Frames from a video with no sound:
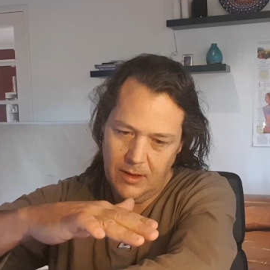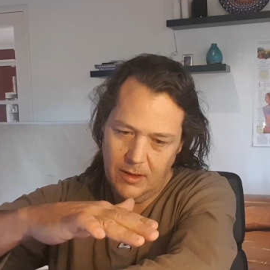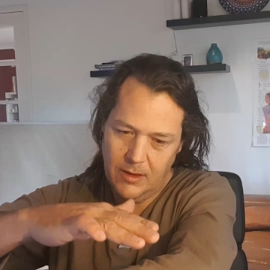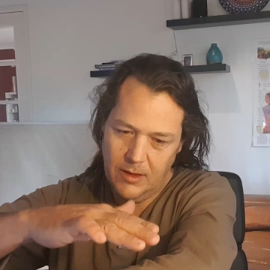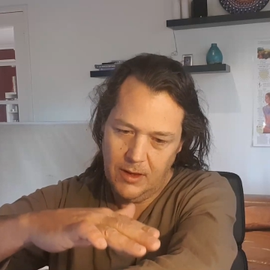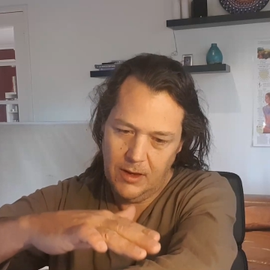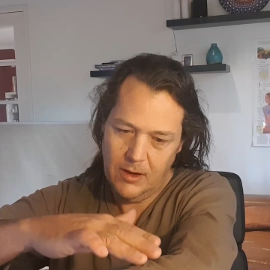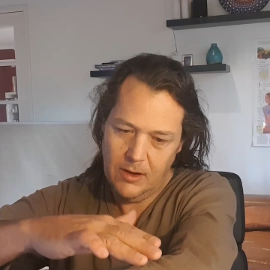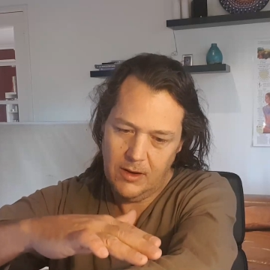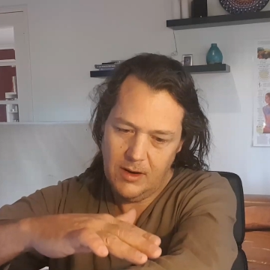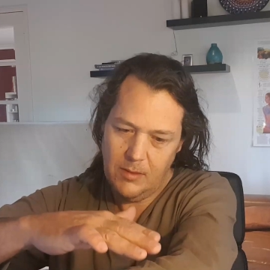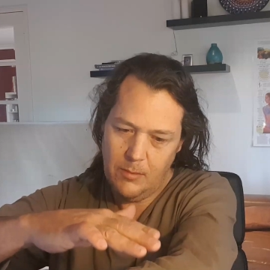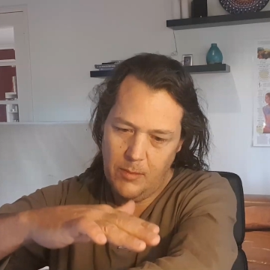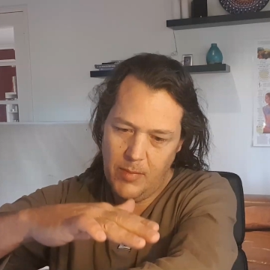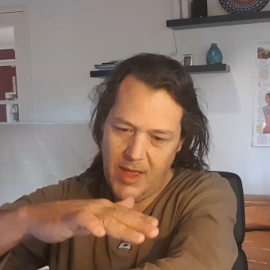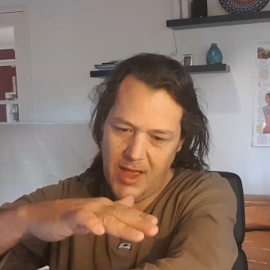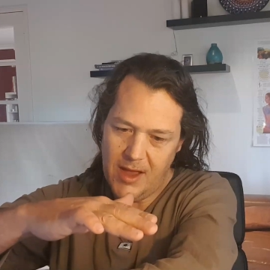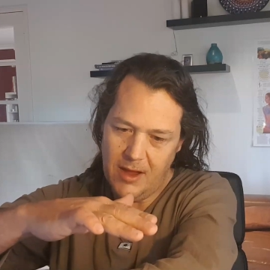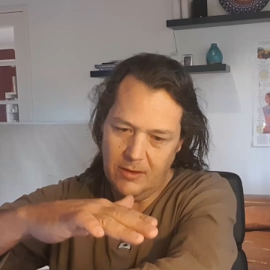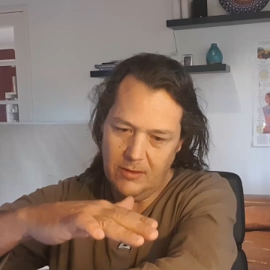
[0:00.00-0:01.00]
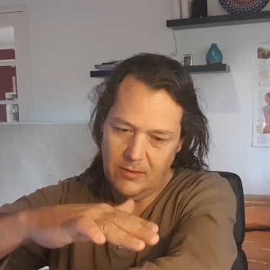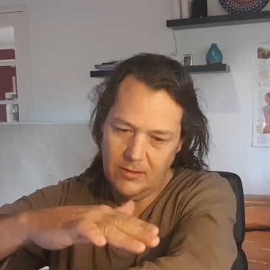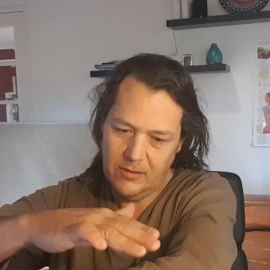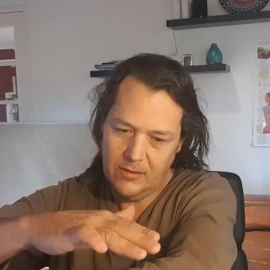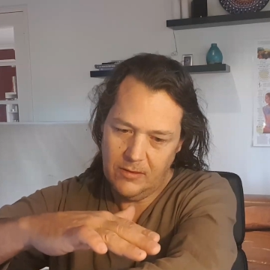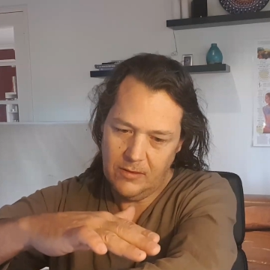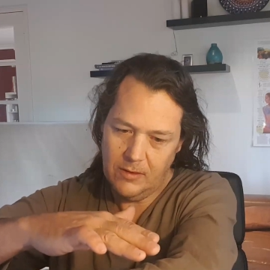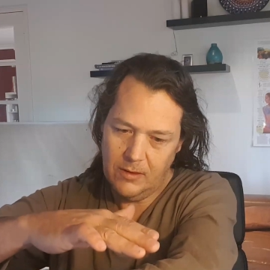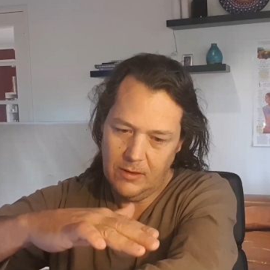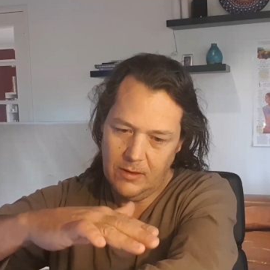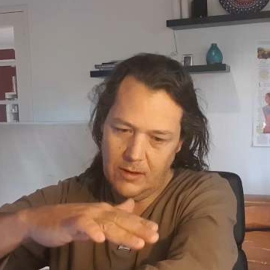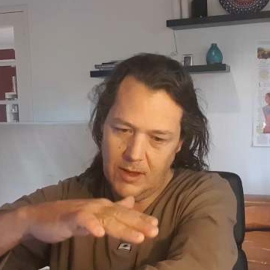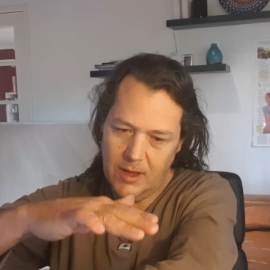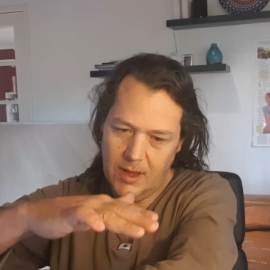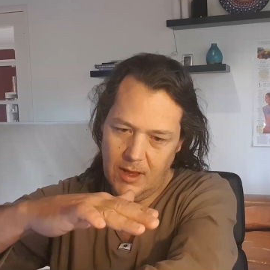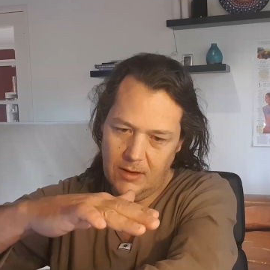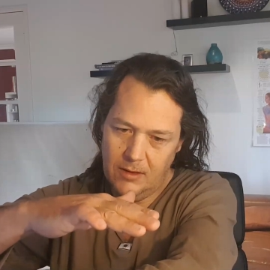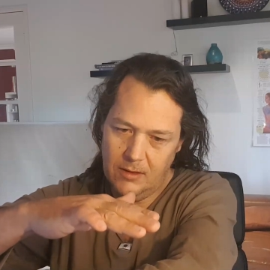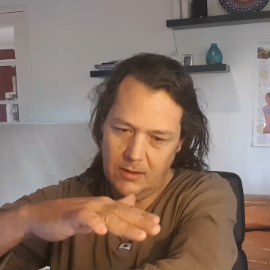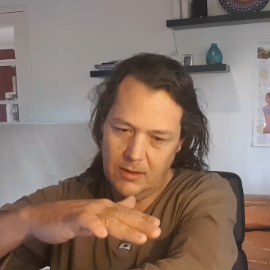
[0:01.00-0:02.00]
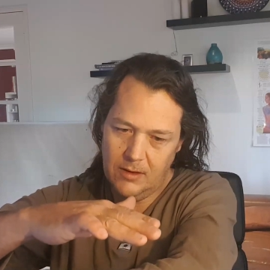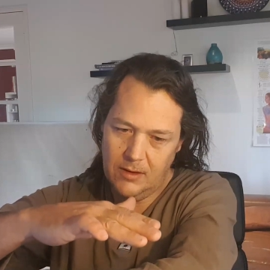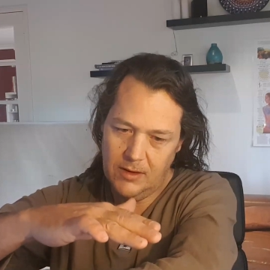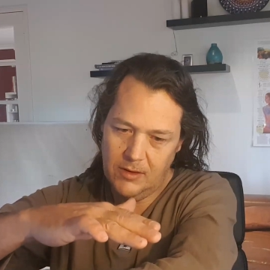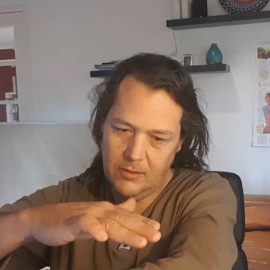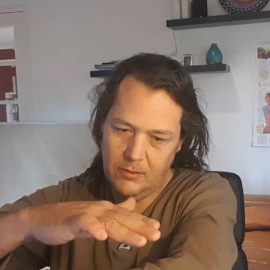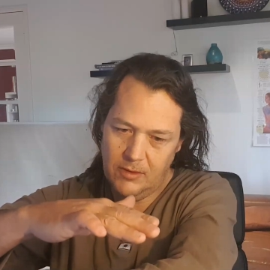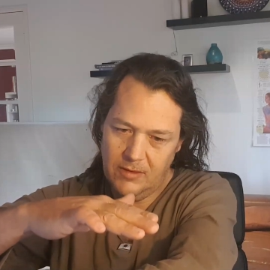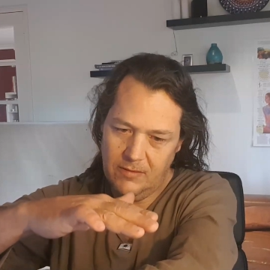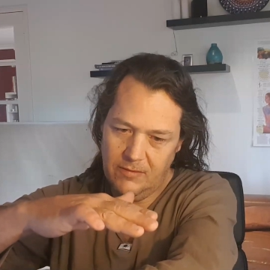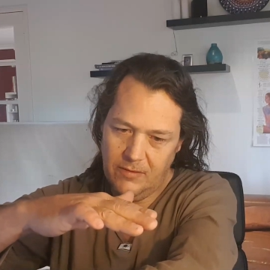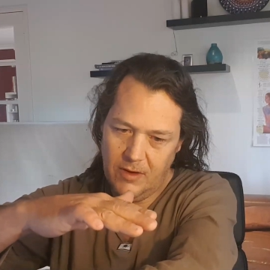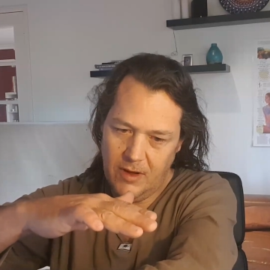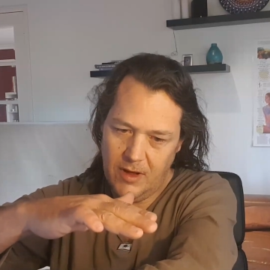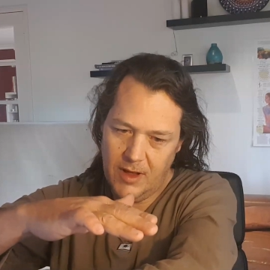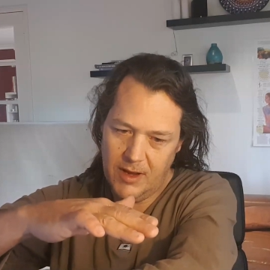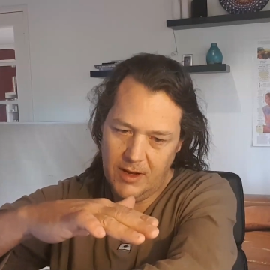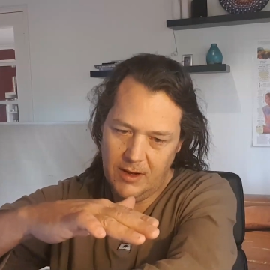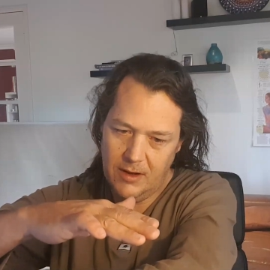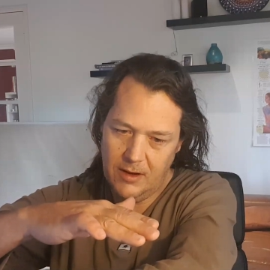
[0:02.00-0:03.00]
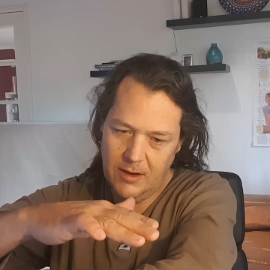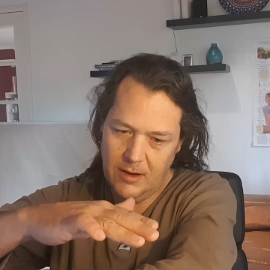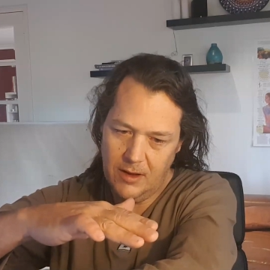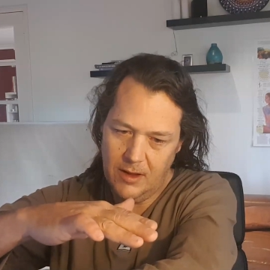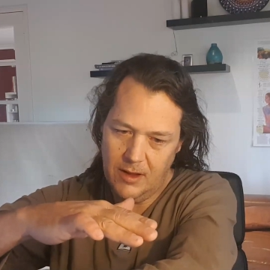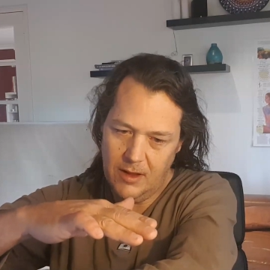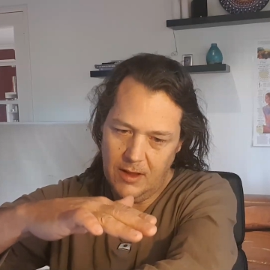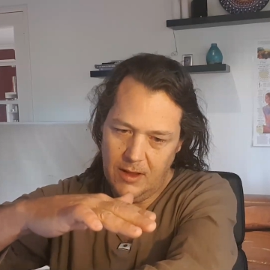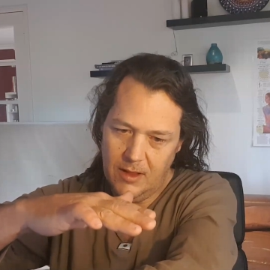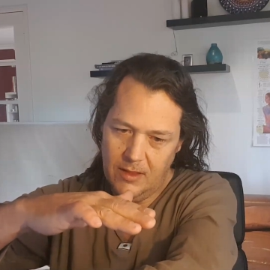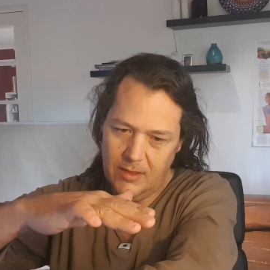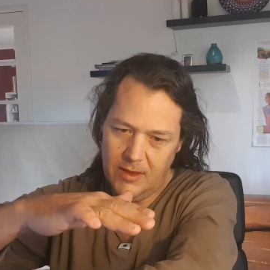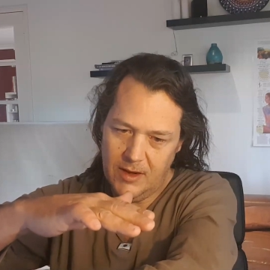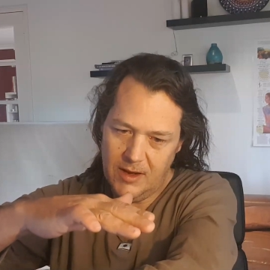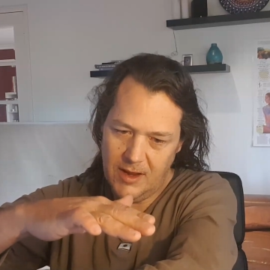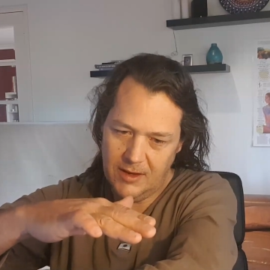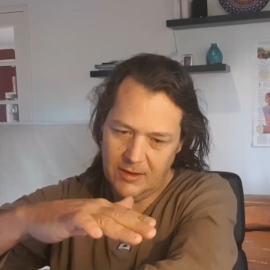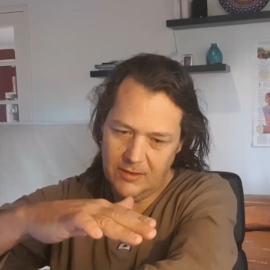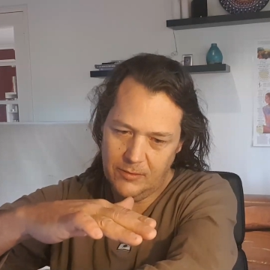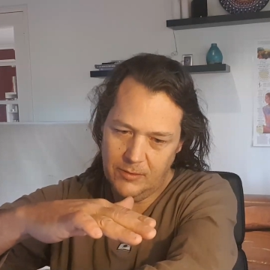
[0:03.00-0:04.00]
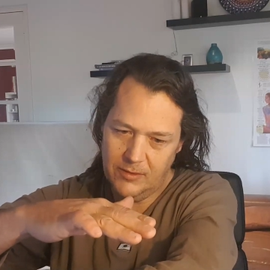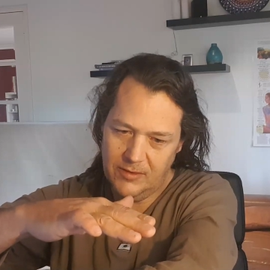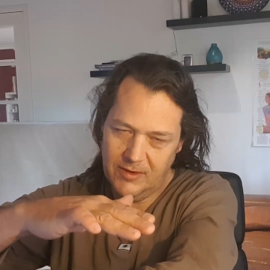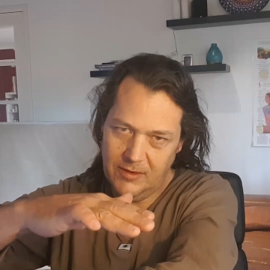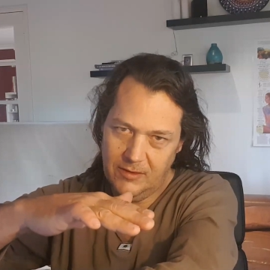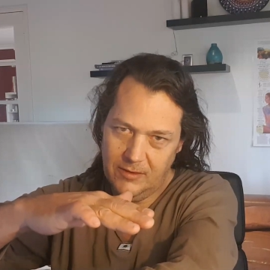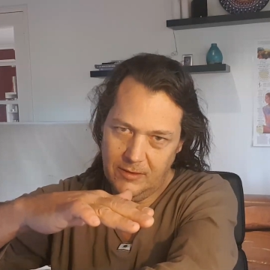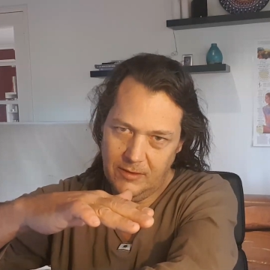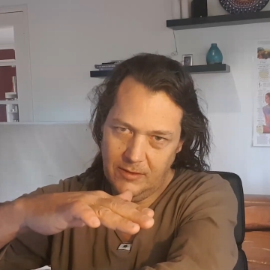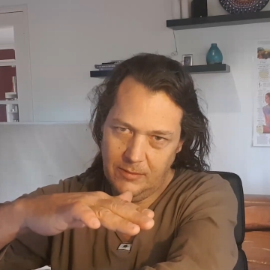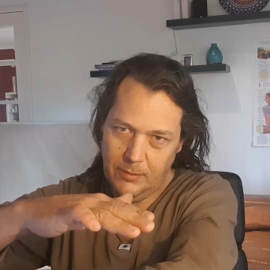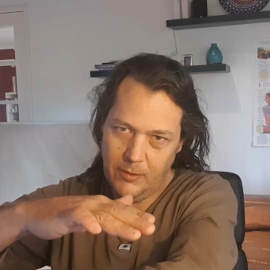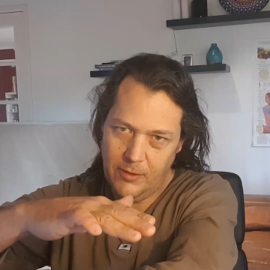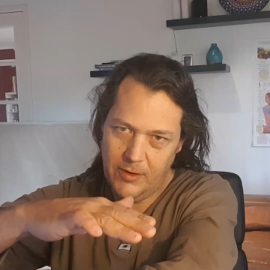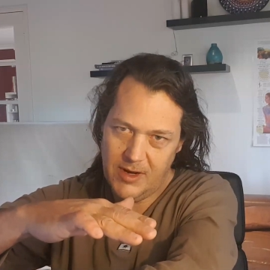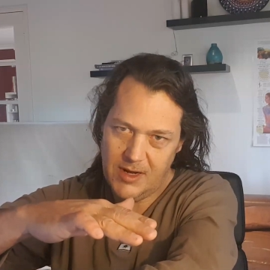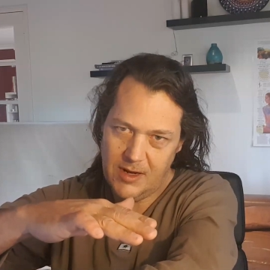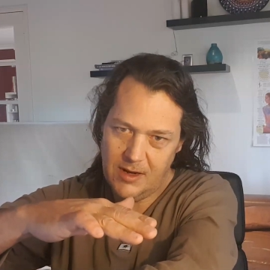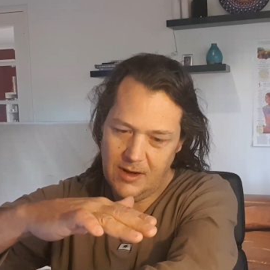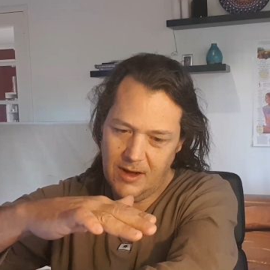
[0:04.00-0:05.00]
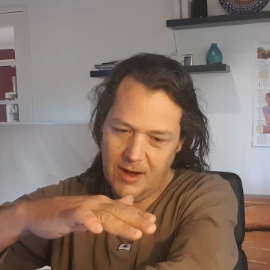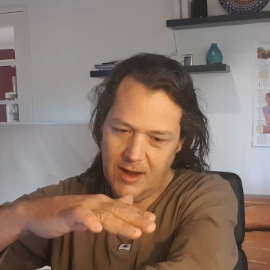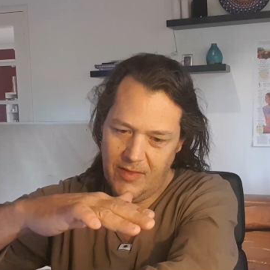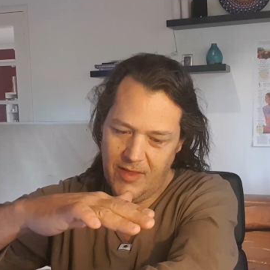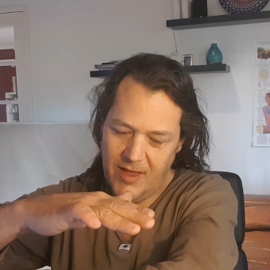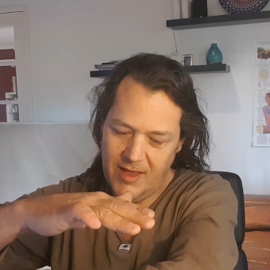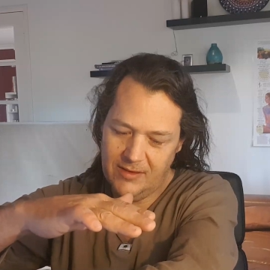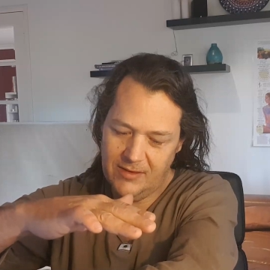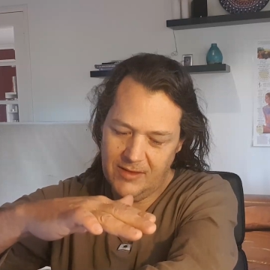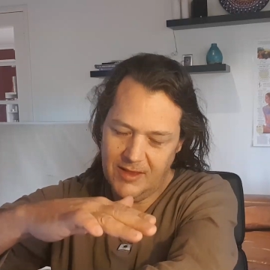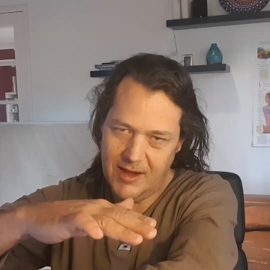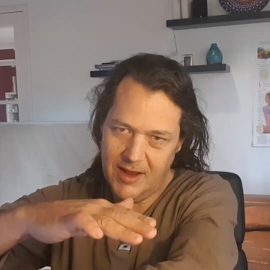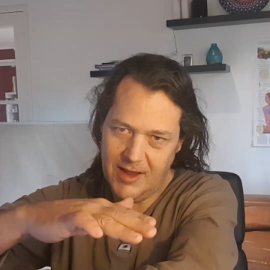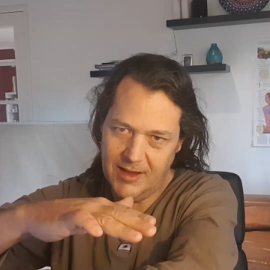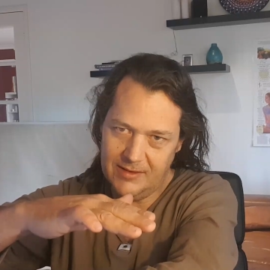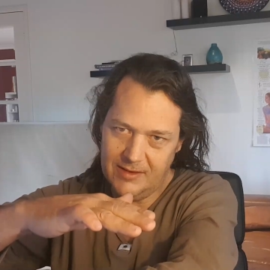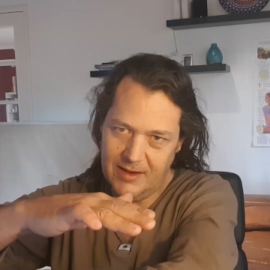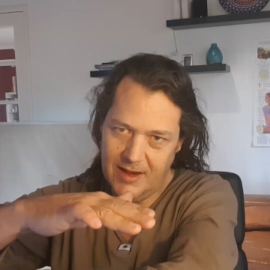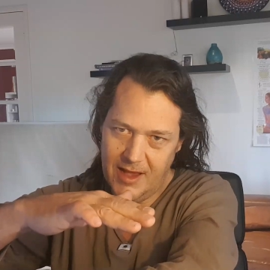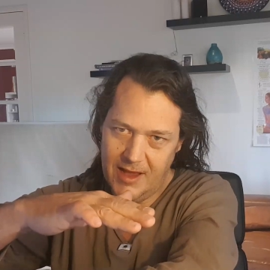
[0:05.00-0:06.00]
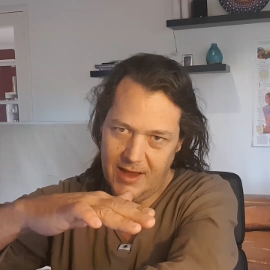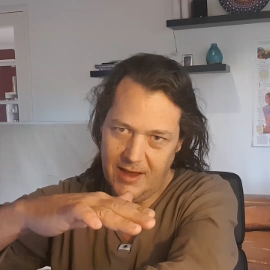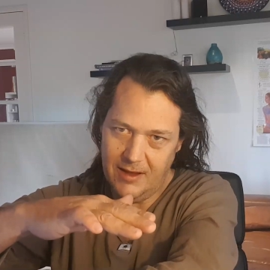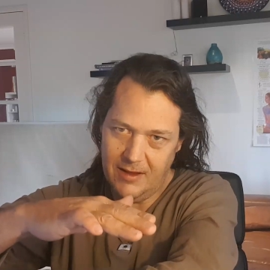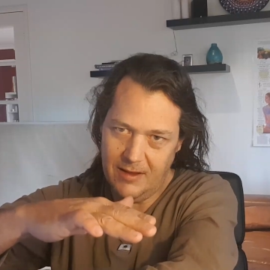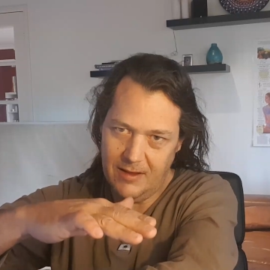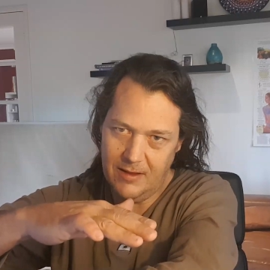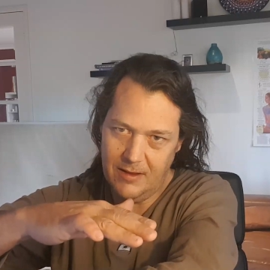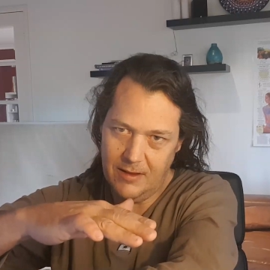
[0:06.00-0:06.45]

you can kind of bounce until you find the next resistance point, and that's the next layer.